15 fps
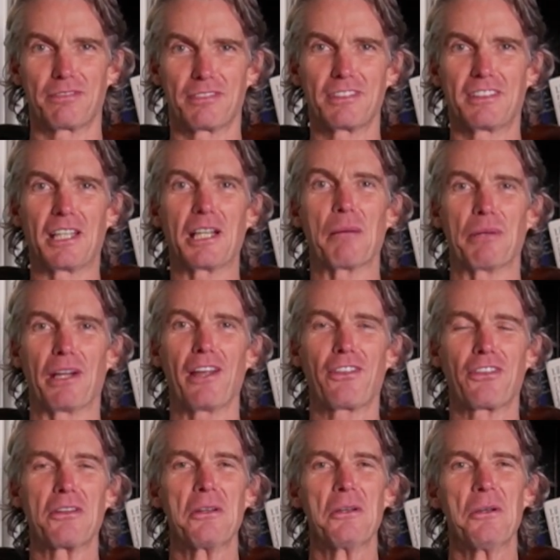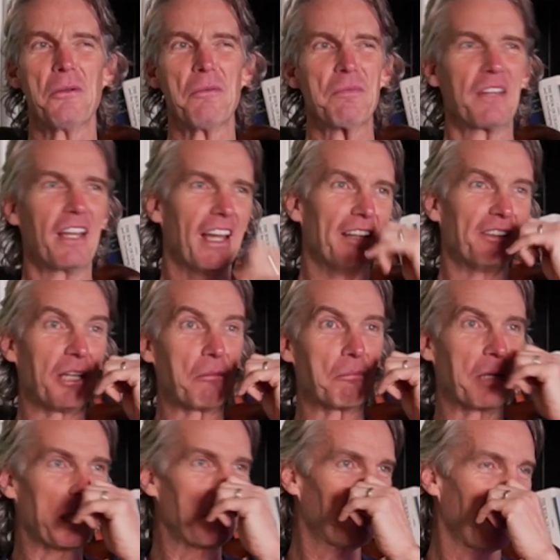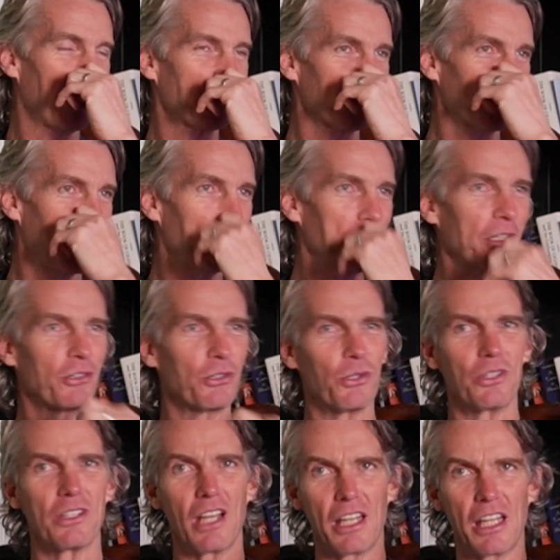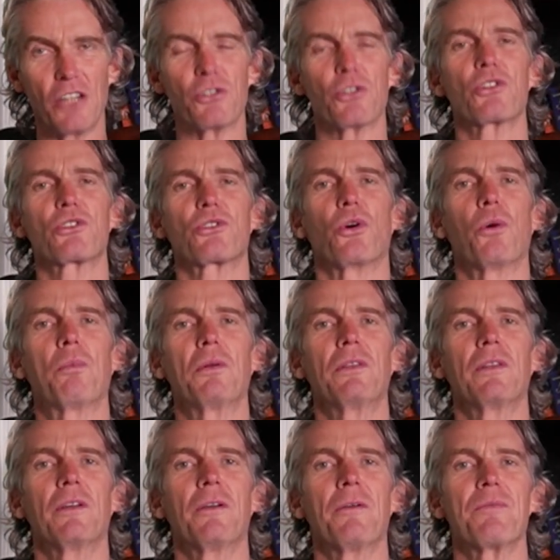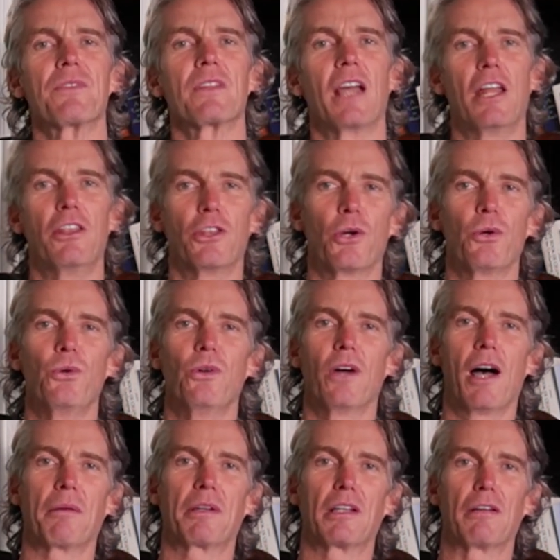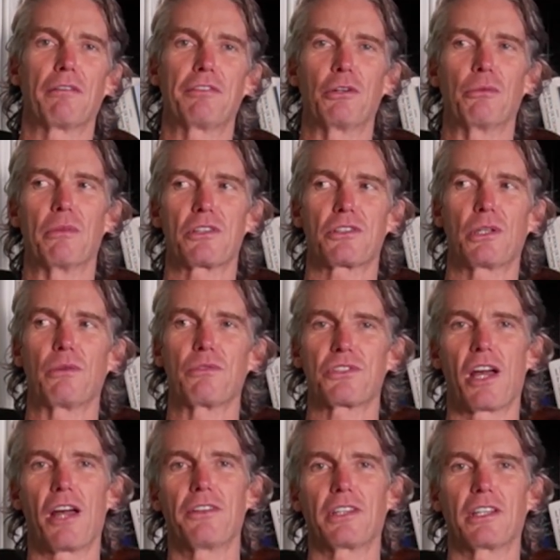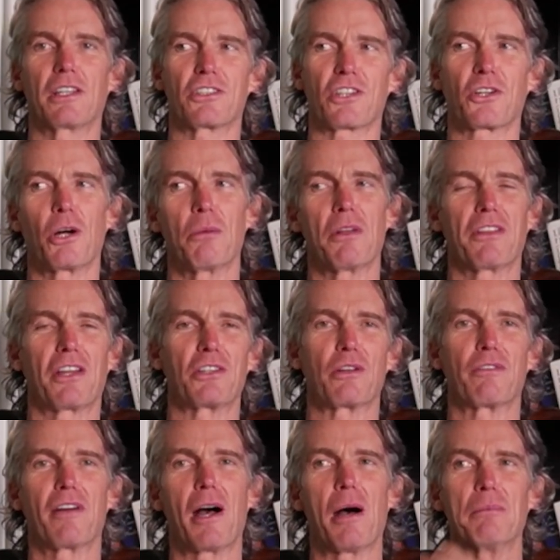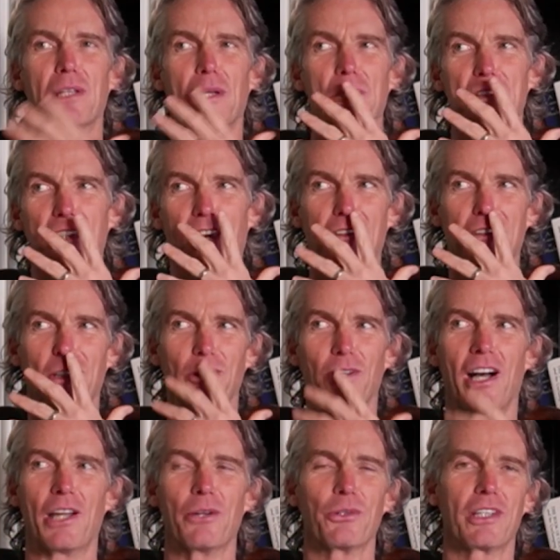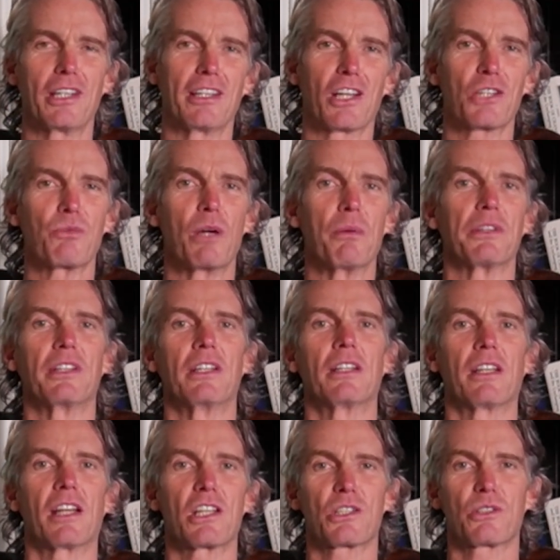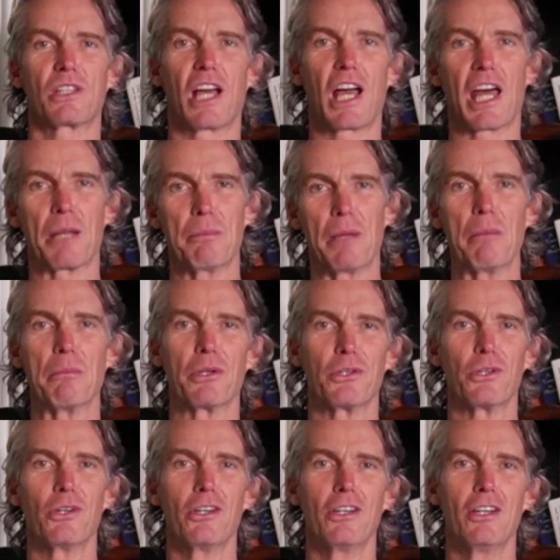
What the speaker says: take a breath, take many breaths as I have been doing, and then just stopping. And now I'm kind of feeling myself starting to get, there's a couple of things have happened, and I'm starting to go, aye, okay, that's why we're doing it. I remember now.